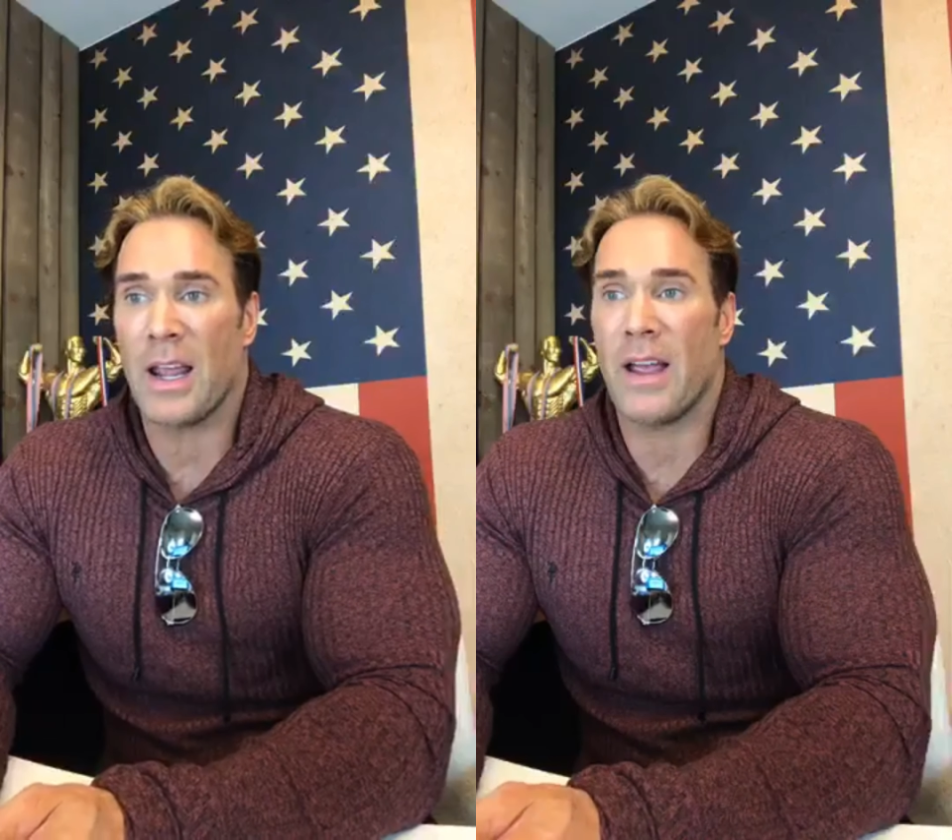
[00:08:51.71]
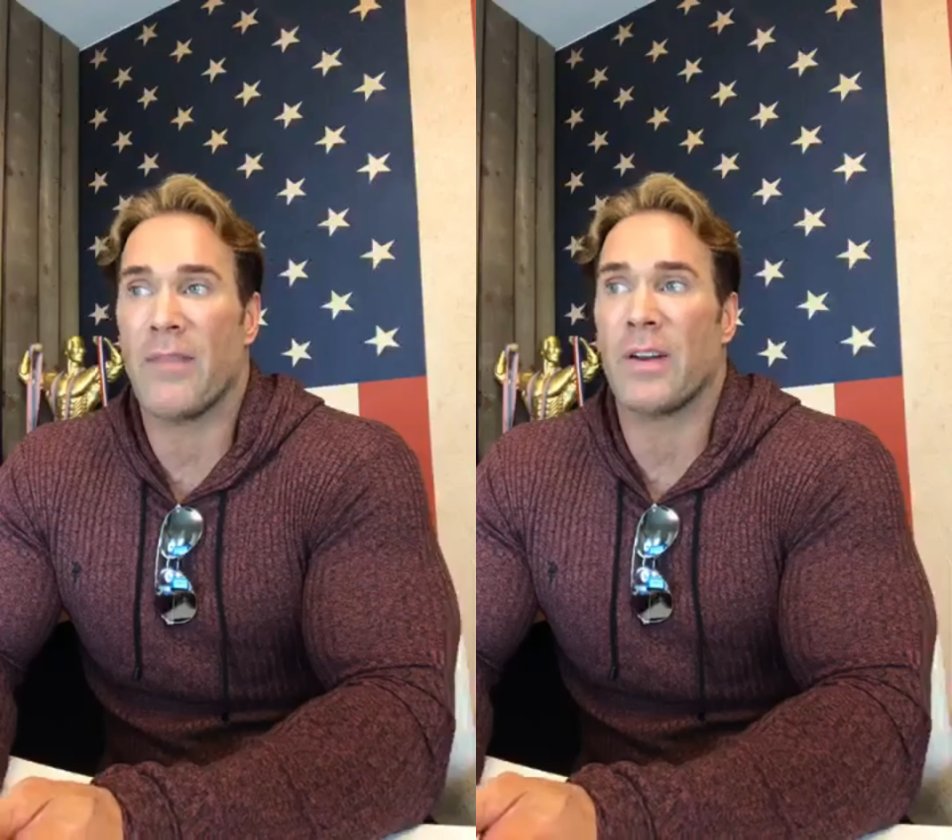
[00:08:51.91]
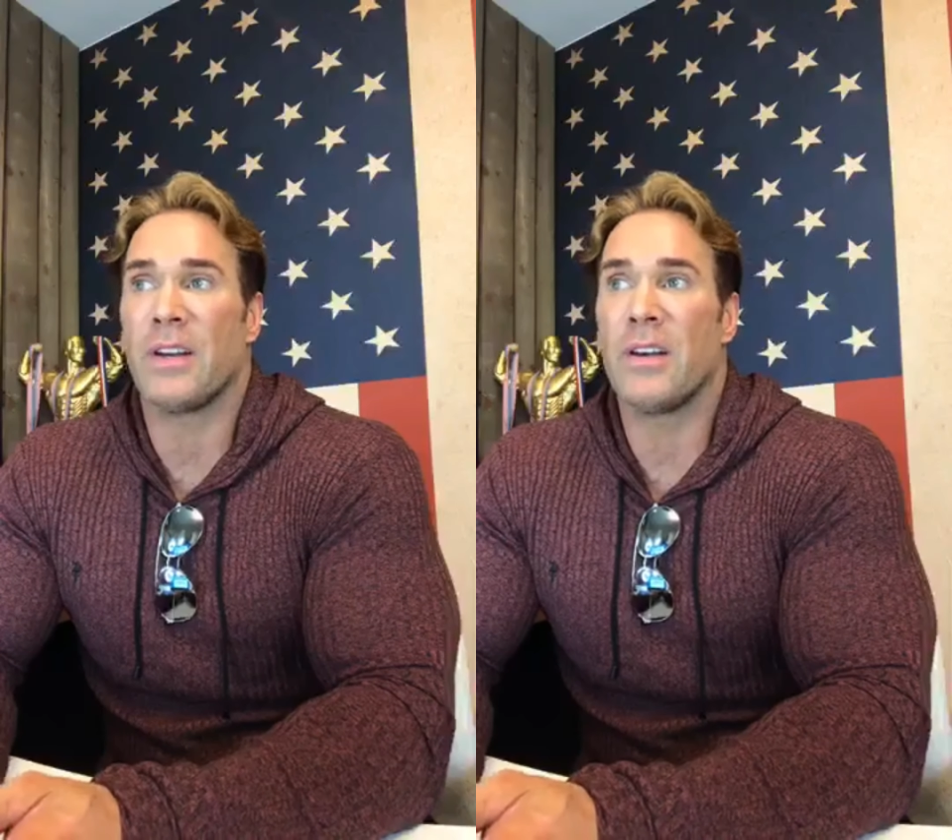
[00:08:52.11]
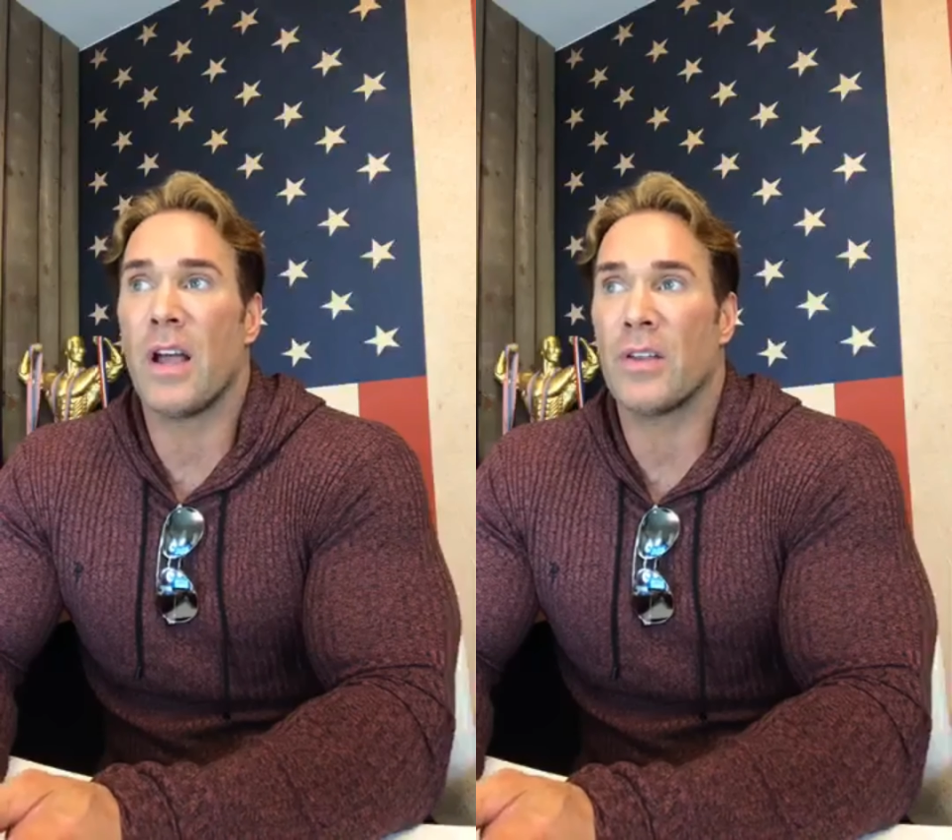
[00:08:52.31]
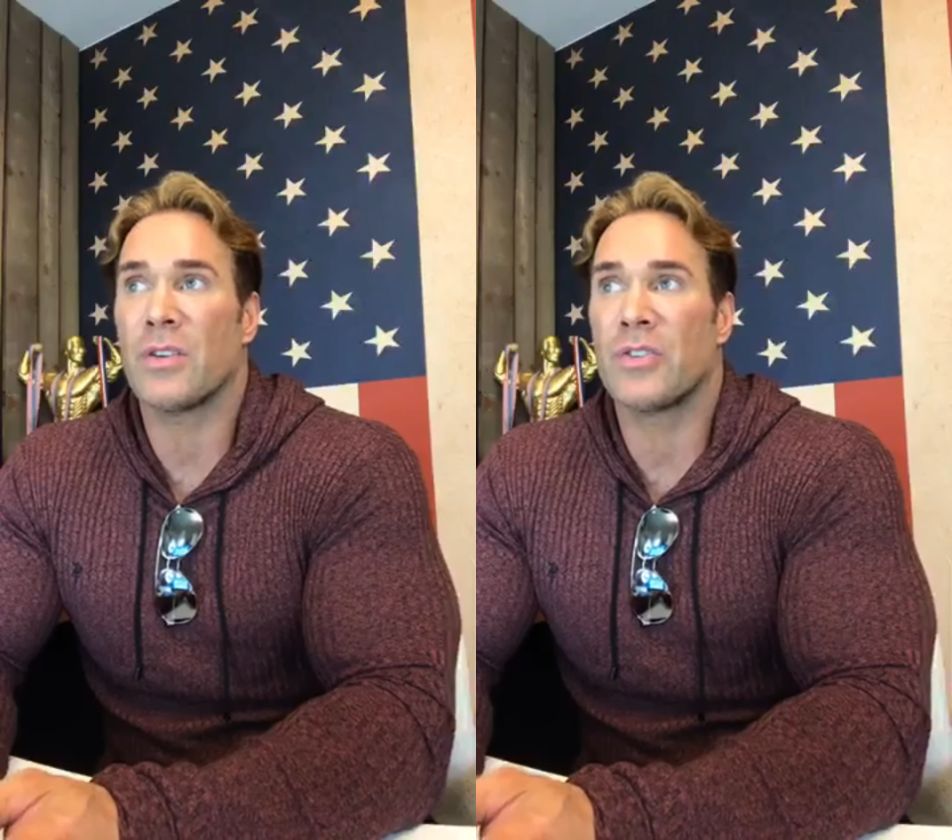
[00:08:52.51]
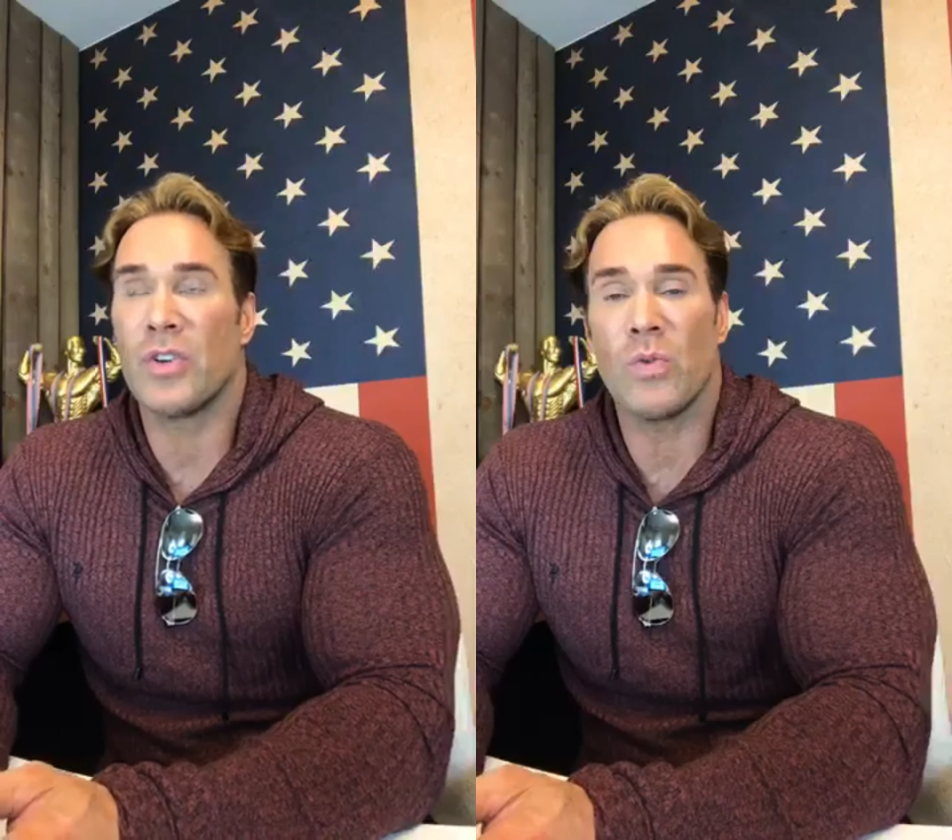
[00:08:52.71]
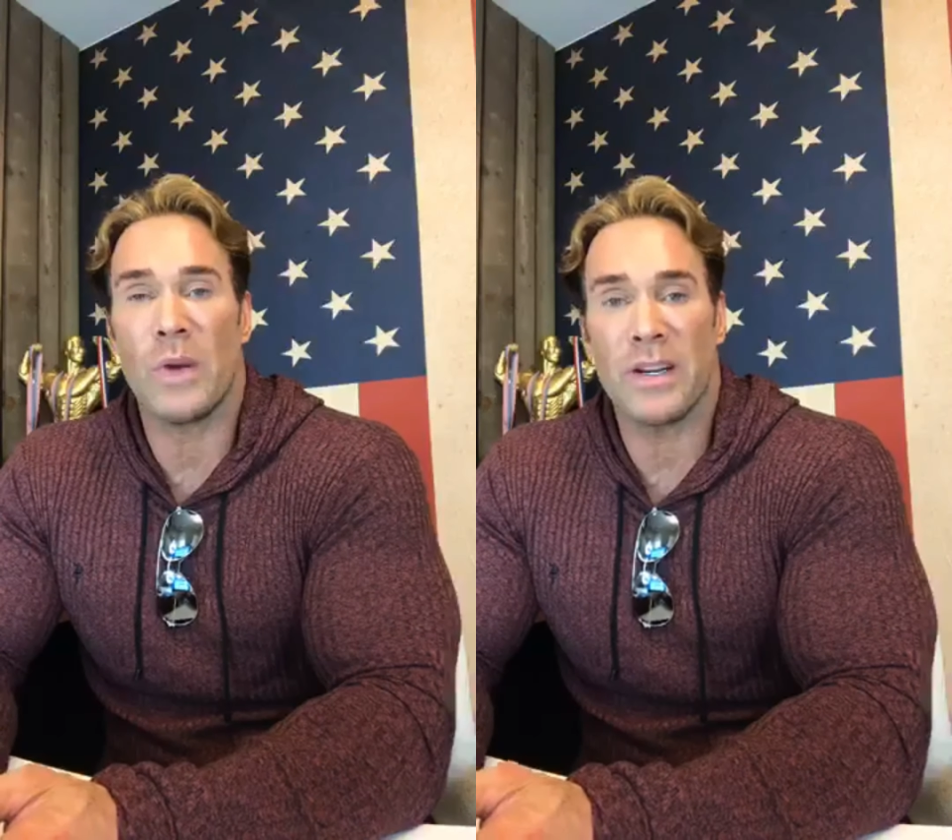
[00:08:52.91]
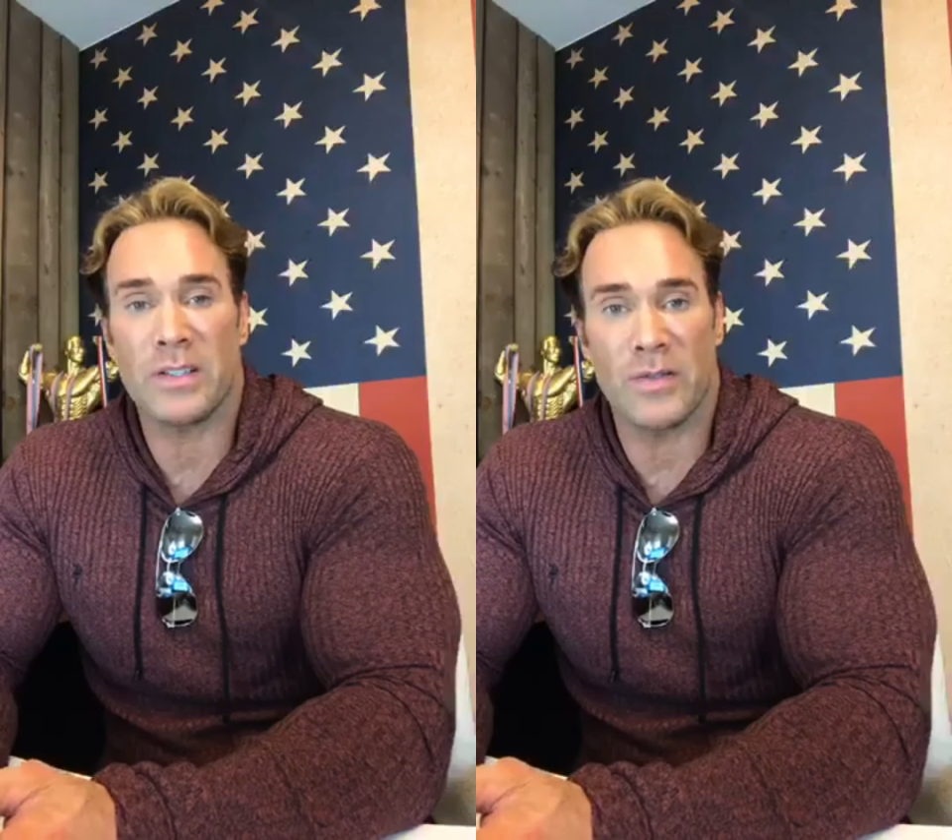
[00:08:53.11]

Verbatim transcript: have another 2 weeks